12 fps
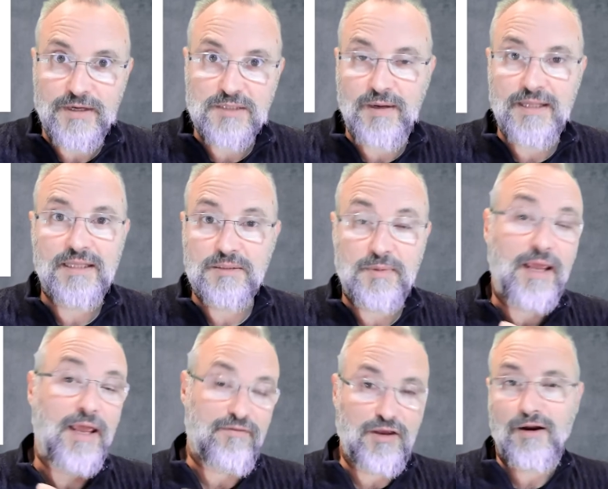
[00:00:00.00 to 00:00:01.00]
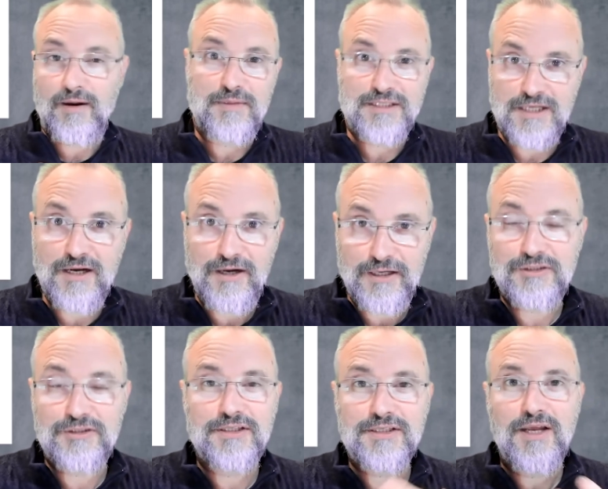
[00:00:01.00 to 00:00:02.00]
to explain this behavior, I'm a
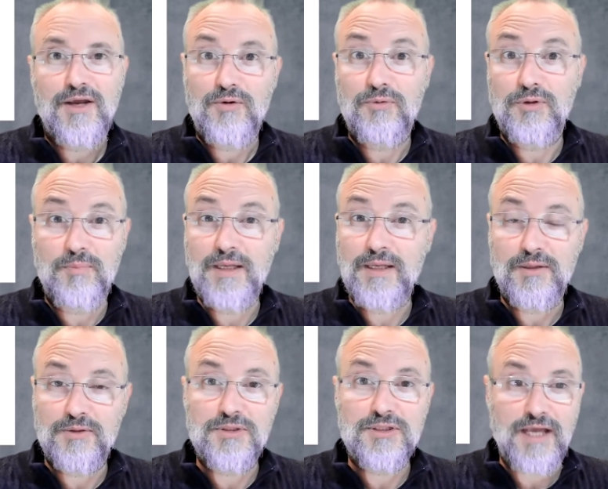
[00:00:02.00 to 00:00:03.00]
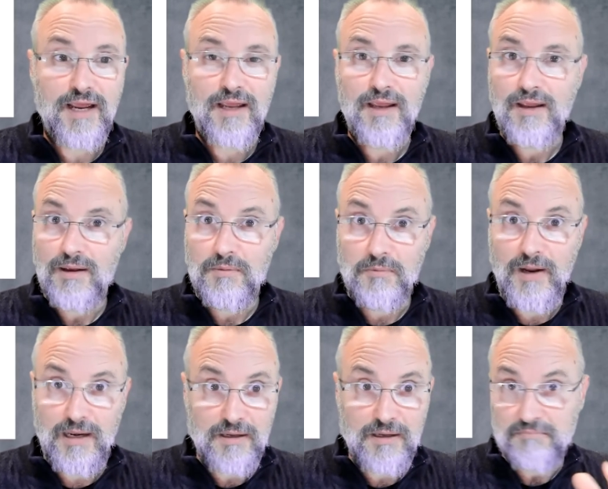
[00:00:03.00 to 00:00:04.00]
psychiatrist, would be to say,
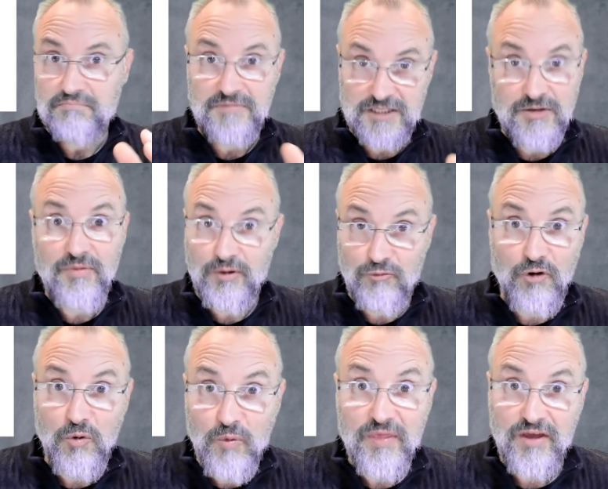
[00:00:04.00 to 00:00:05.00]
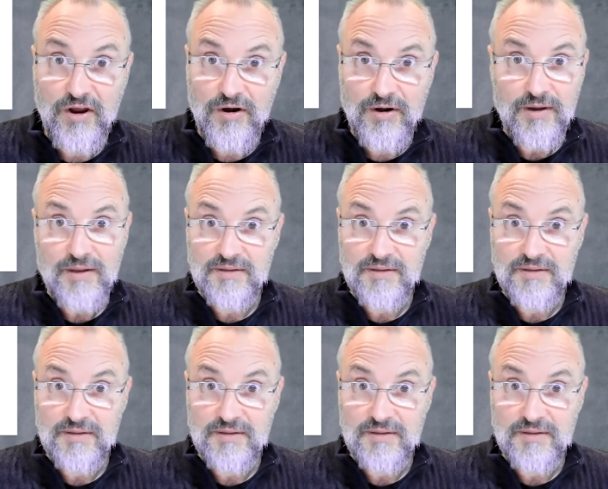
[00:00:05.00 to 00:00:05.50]
well, there's something wrong with her.